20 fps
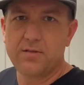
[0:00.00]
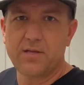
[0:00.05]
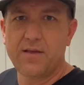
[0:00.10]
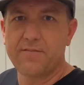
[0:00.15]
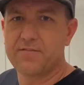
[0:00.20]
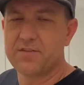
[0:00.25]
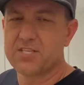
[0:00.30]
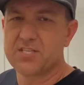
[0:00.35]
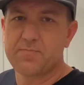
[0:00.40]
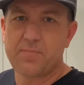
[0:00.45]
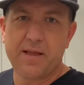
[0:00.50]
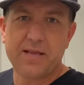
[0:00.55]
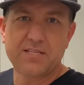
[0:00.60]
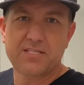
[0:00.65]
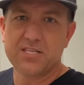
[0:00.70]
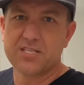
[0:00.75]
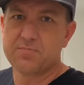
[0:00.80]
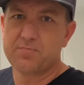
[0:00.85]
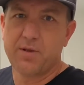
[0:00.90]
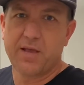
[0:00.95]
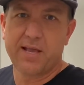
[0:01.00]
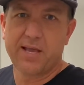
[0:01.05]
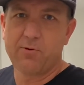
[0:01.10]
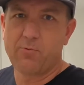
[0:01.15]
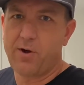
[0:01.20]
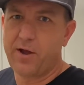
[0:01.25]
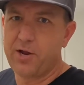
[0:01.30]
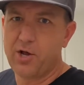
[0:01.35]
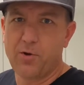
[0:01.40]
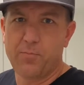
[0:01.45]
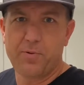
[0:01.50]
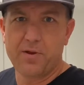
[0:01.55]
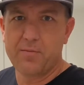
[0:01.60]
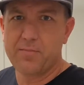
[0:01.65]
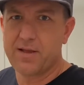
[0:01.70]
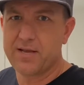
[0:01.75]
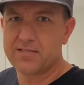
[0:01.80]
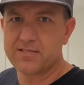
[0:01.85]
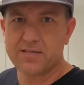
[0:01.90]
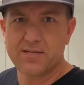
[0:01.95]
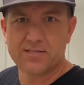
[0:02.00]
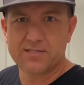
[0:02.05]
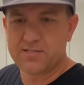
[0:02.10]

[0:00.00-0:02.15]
If the space is big and wide open, it makes sense.